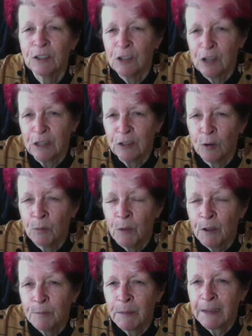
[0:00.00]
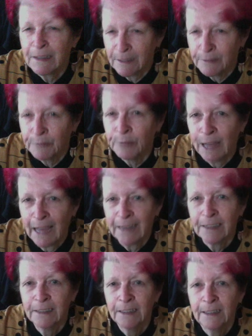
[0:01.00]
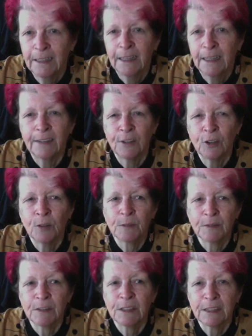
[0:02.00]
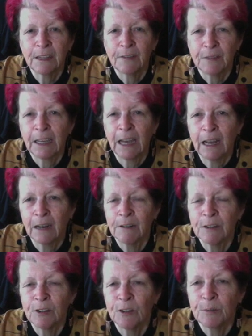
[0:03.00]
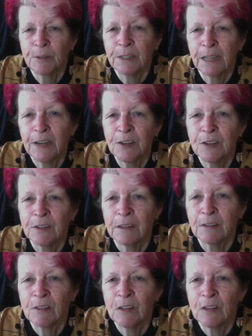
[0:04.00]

It almost makes it flat in terms of the colour interpretation.